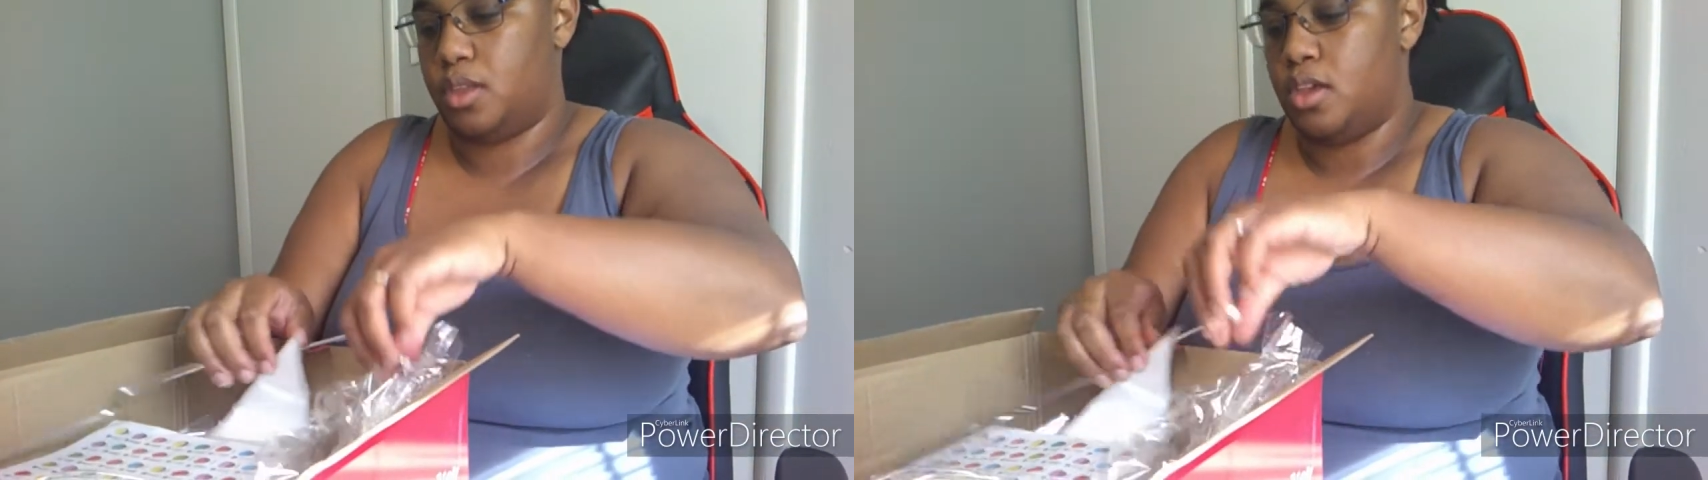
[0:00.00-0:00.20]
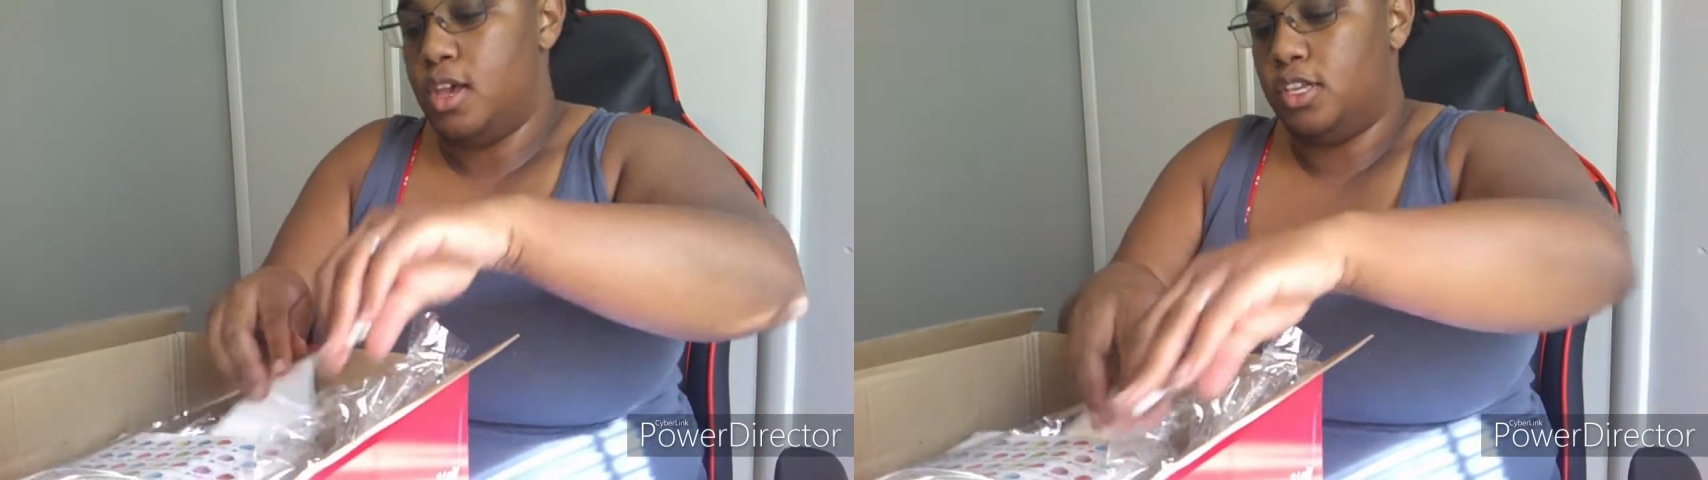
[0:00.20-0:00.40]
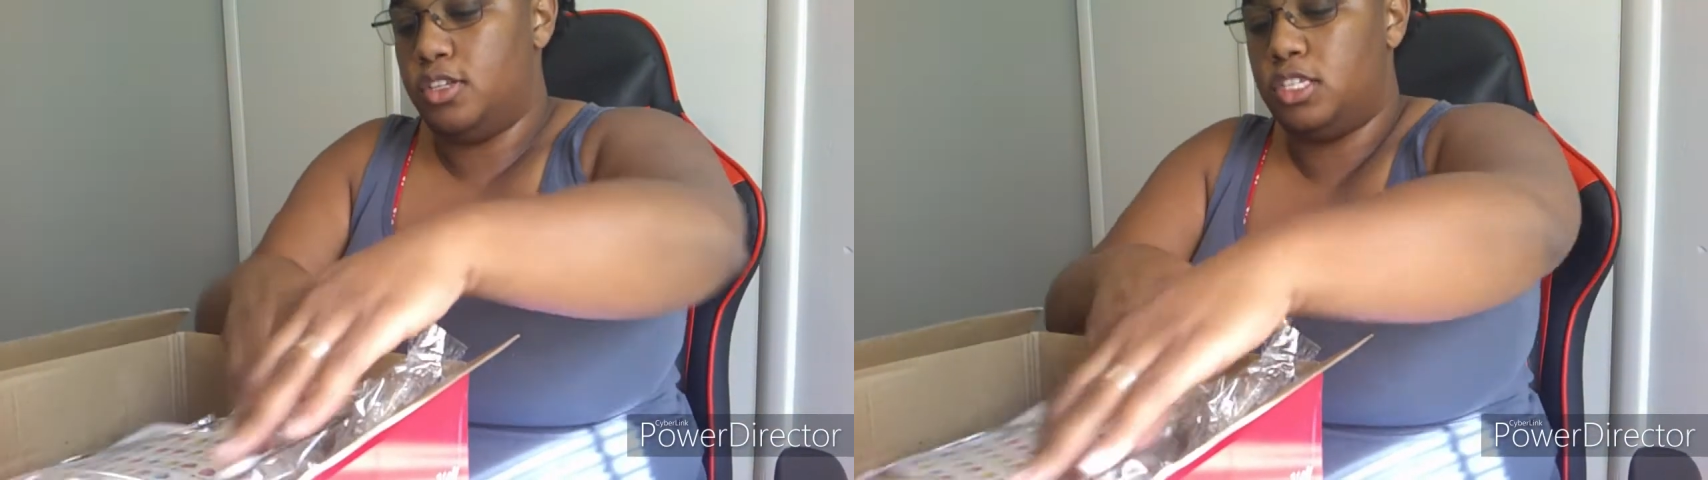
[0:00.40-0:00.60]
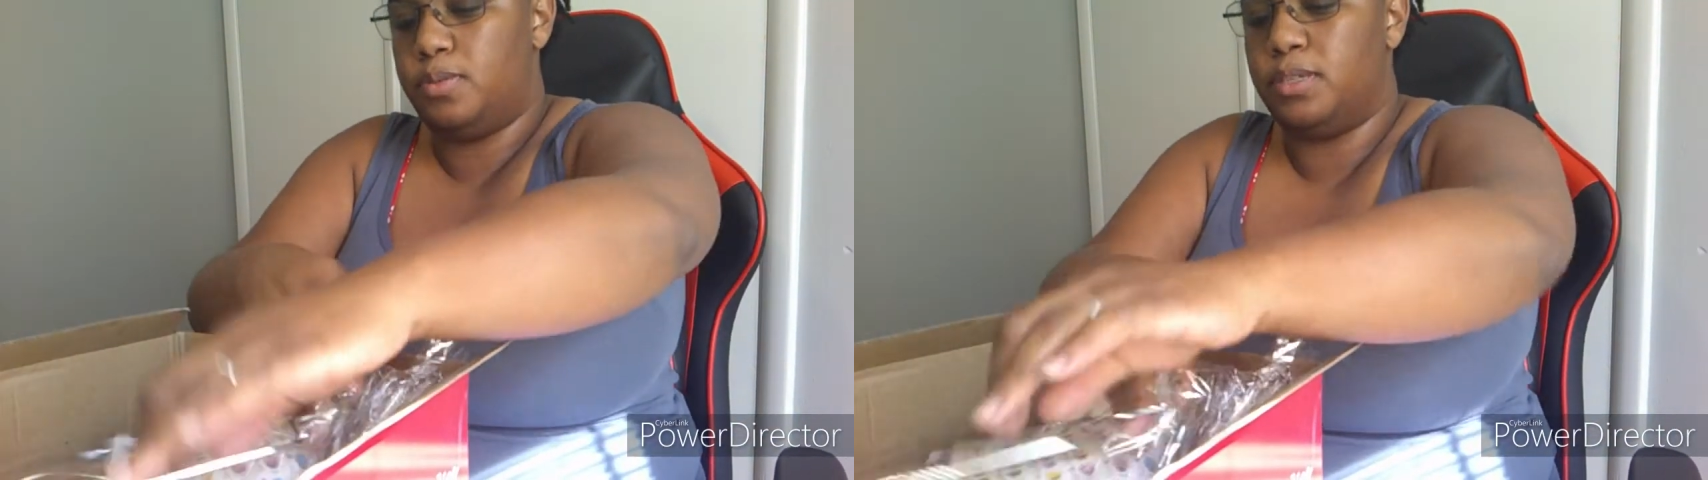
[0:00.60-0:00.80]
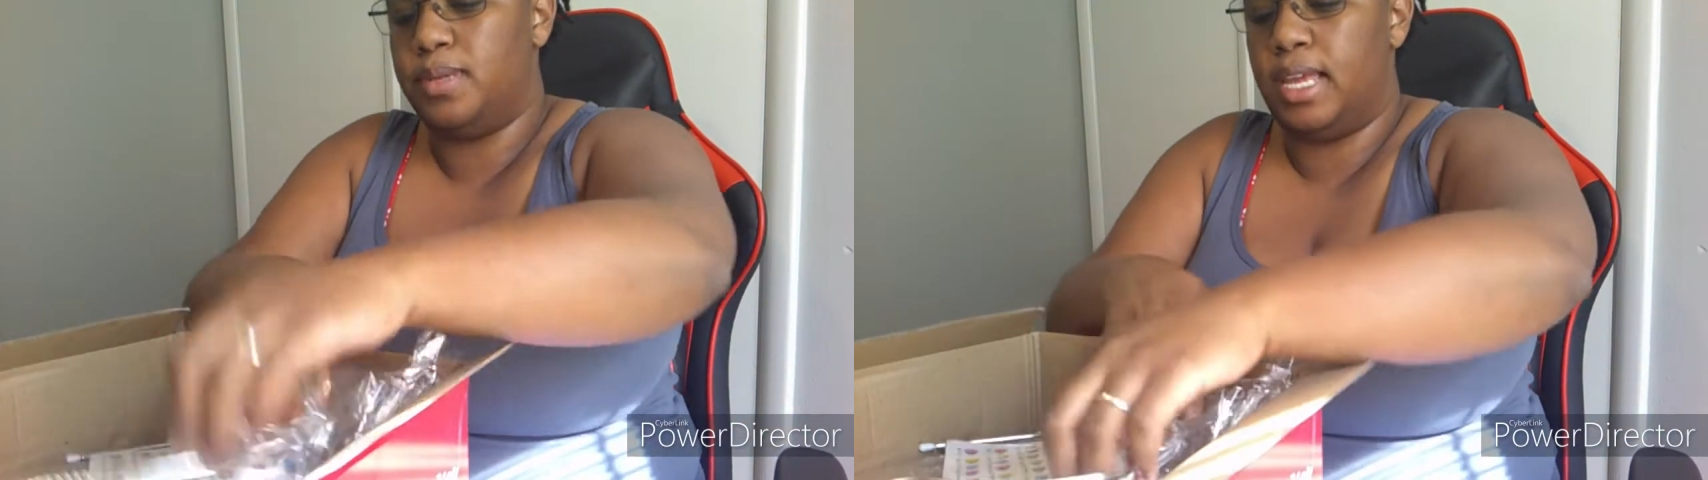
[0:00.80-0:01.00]
So this is
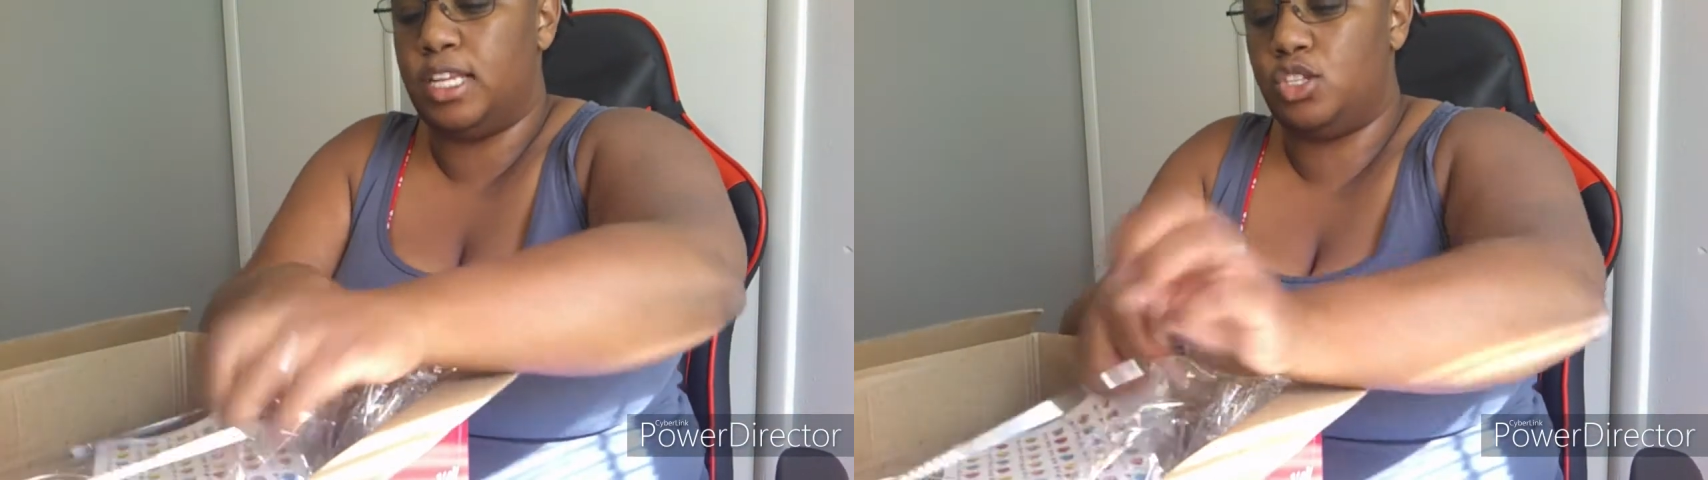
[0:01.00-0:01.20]
supposed to be like